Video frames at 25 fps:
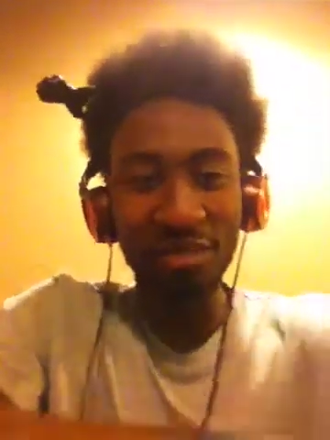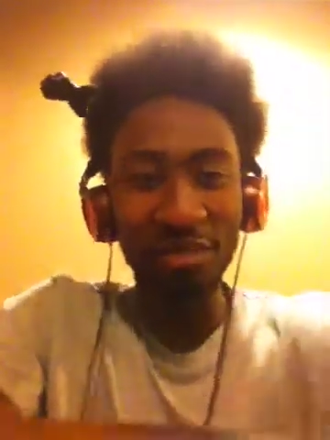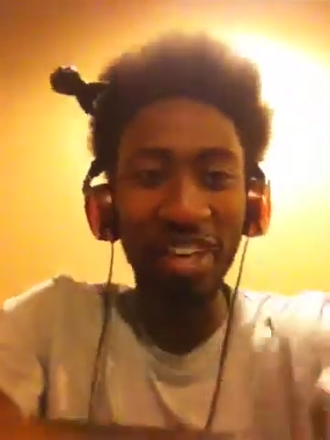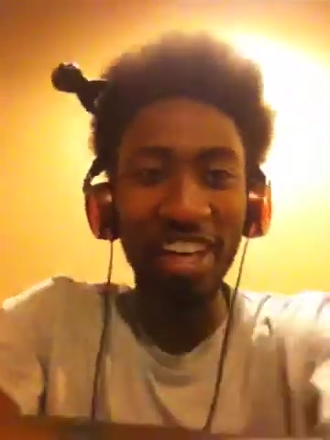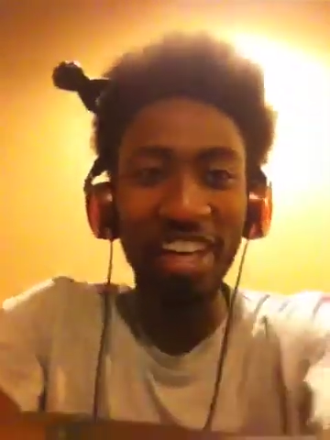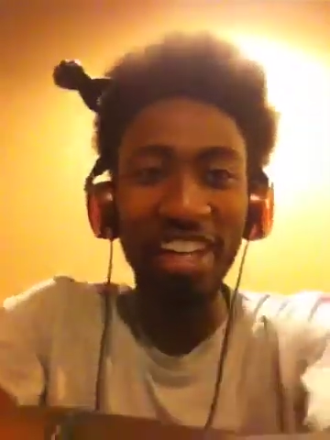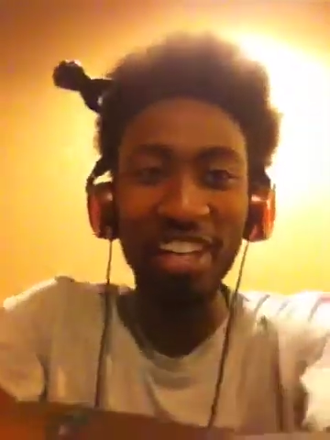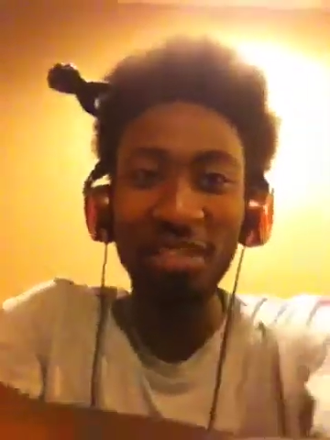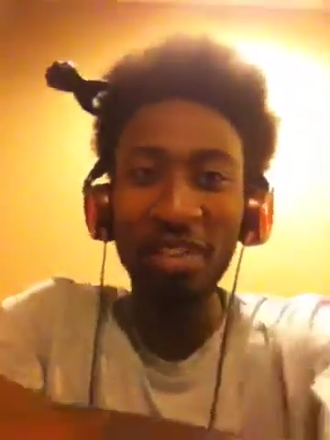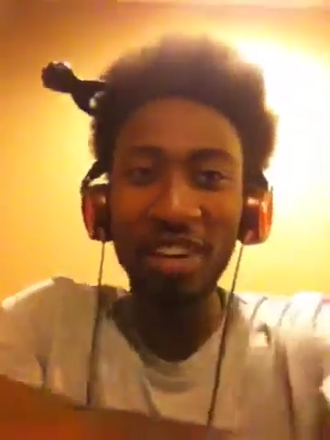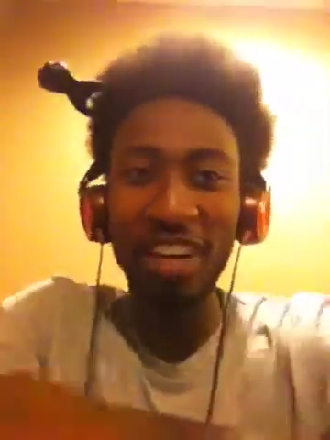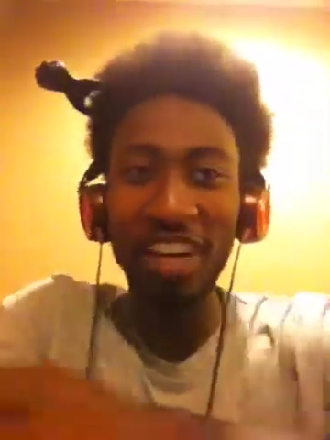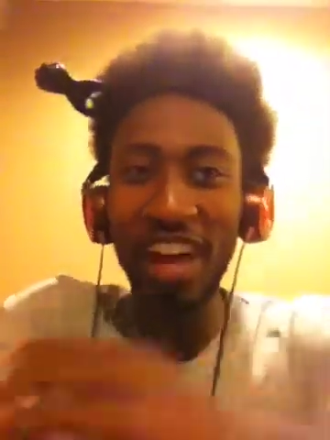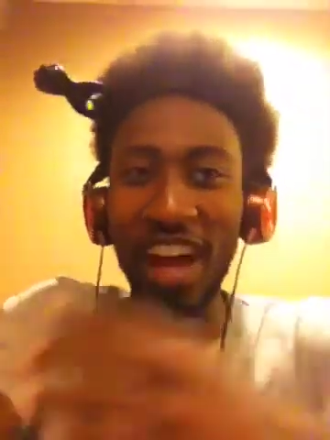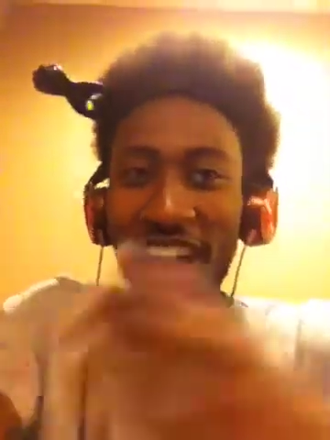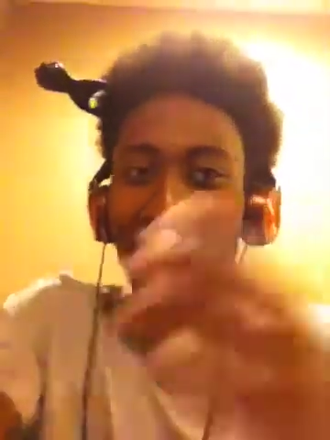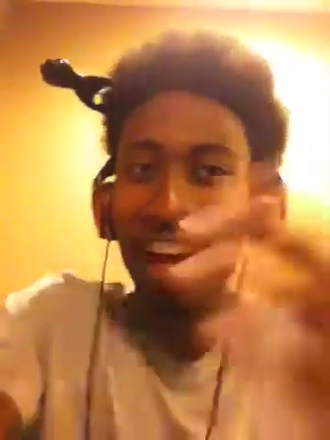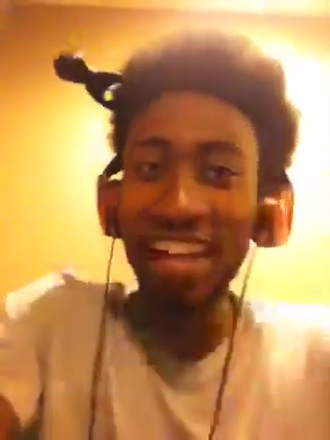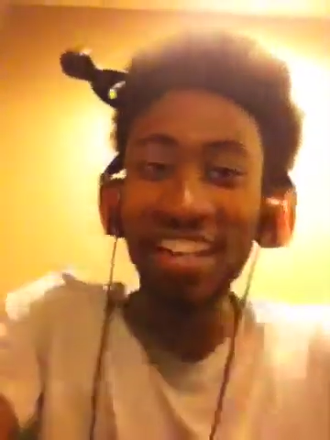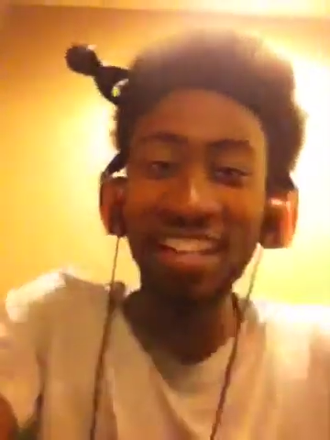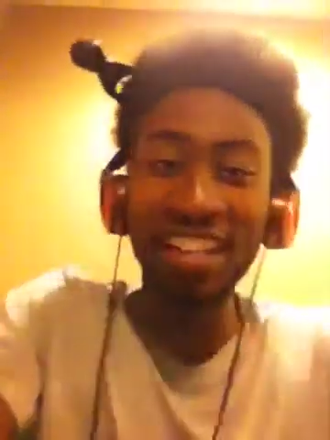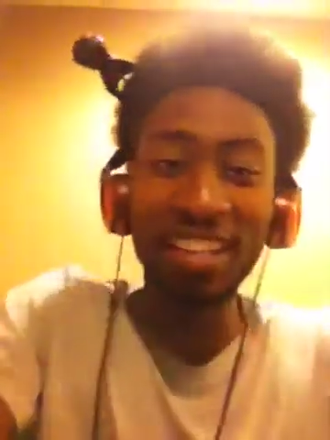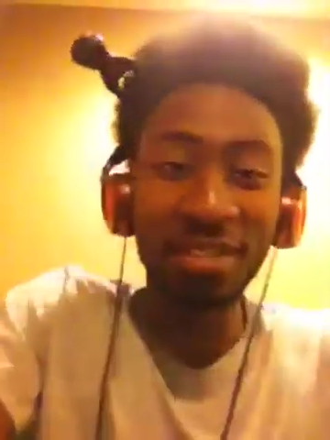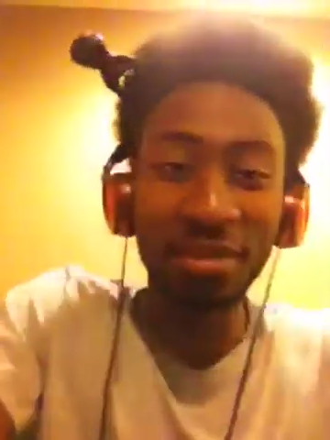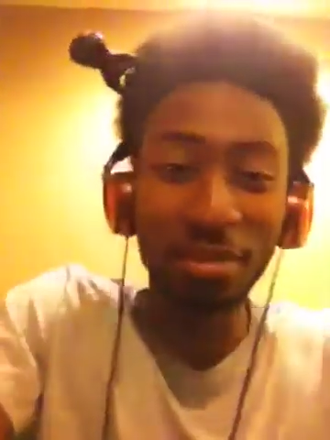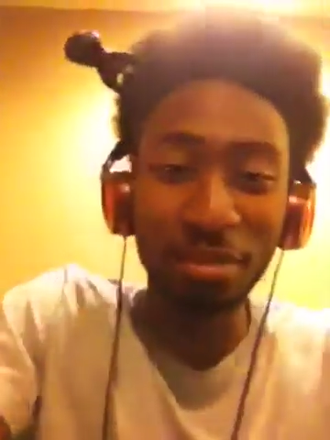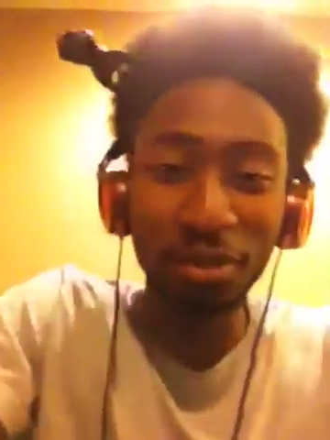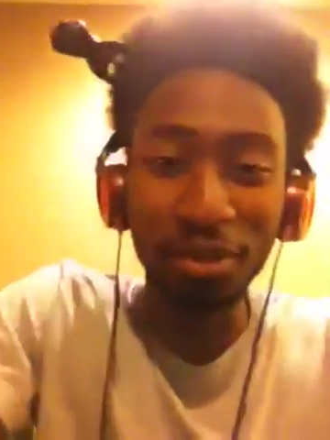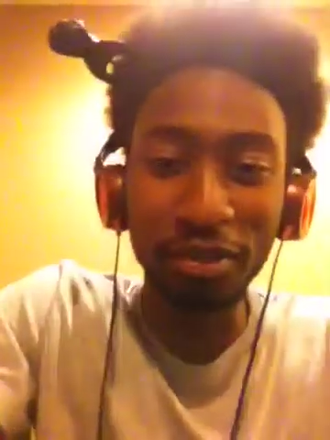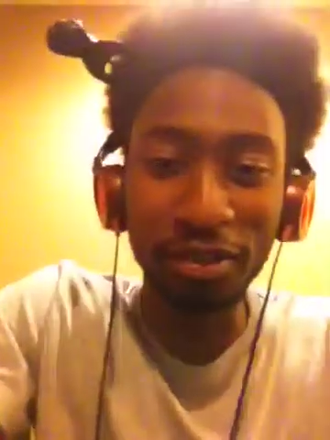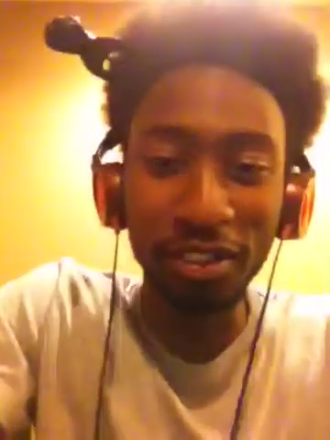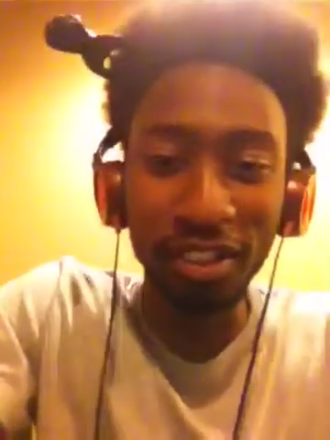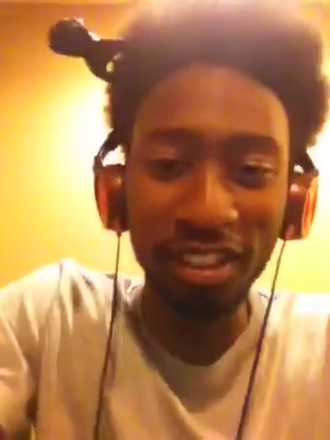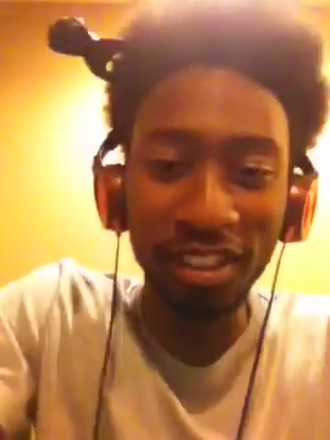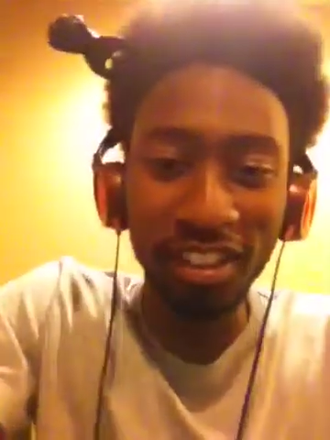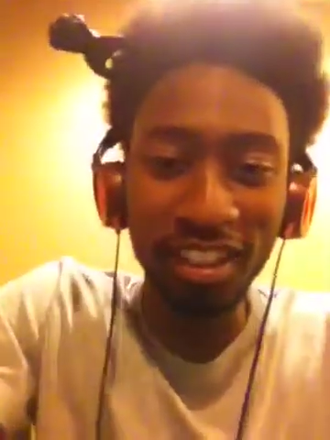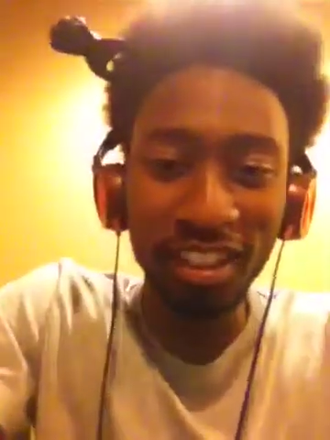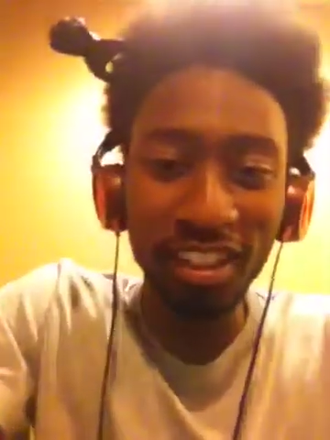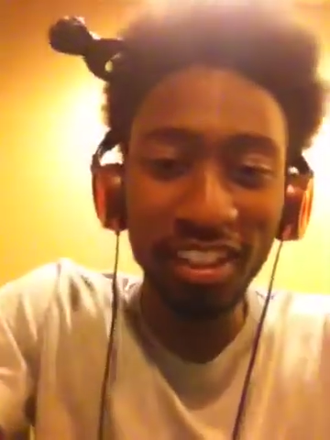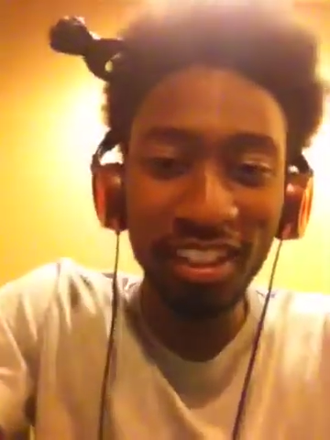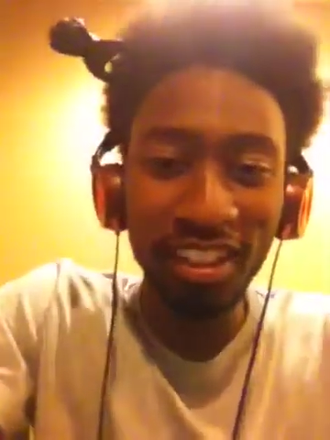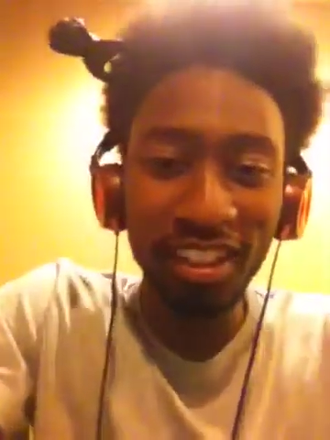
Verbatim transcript: But anyway, I had this movie